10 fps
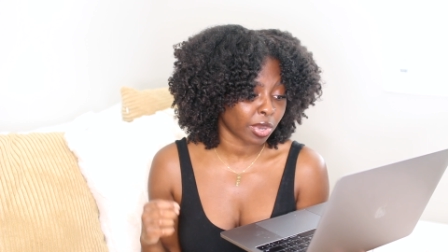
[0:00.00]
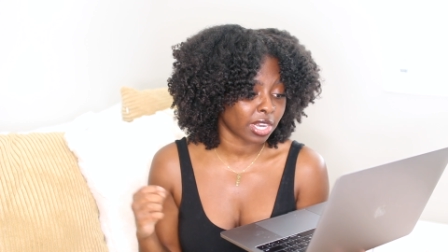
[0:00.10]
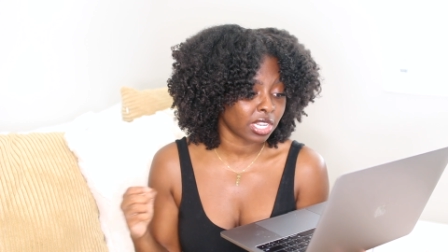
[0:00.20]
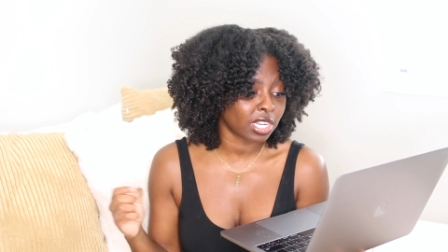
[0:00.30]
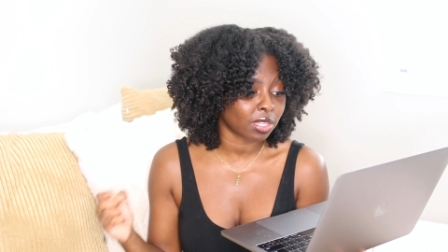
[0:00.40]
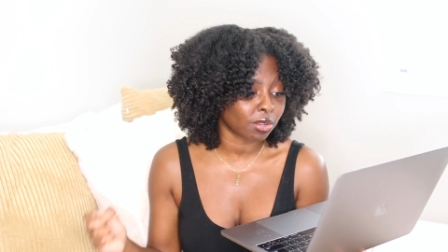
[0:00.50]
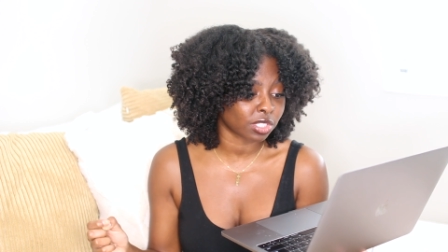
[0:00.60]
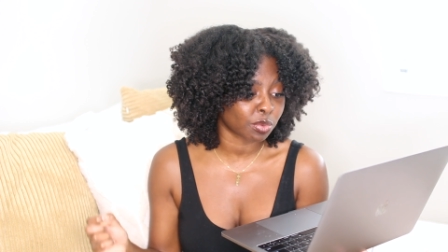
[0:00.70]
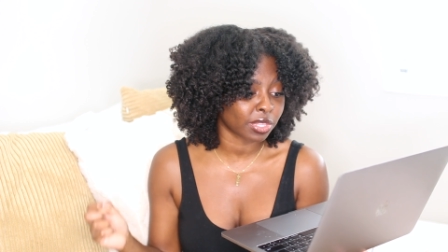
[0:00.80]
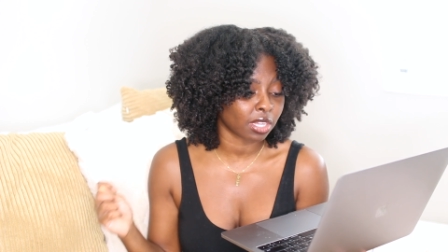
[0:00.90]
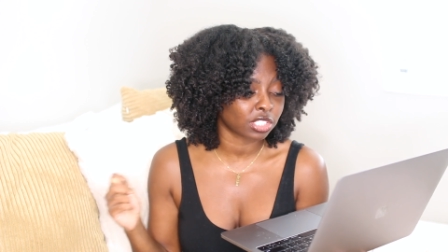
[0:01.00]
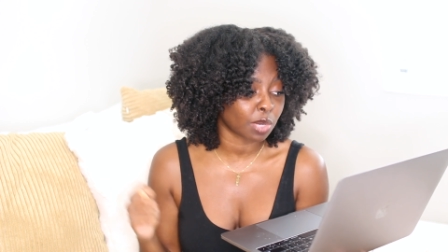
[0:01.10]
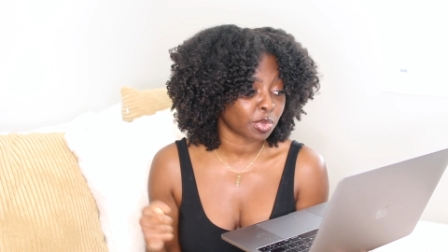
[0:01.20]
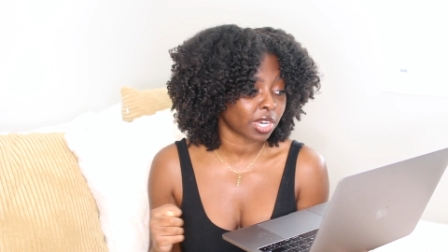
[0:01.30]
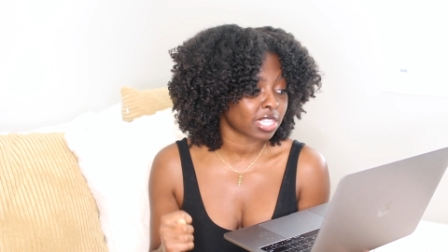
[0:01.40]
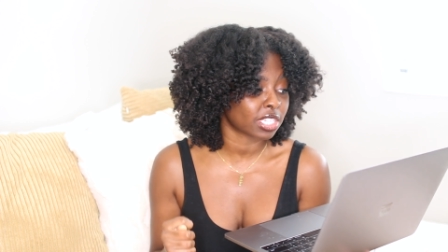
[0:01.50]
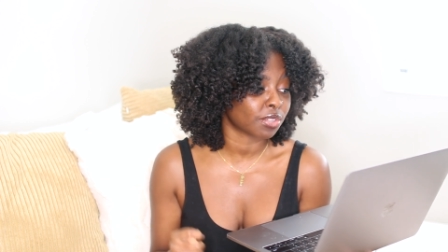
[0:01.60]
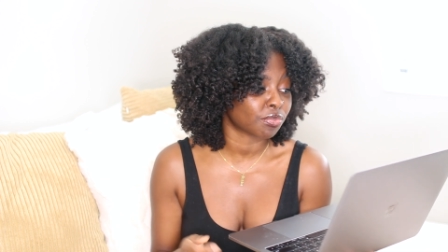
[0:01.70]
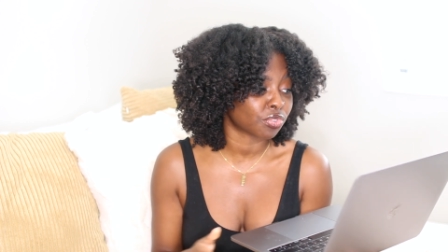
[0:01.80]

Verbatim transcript: But I need closure without jeopardizing a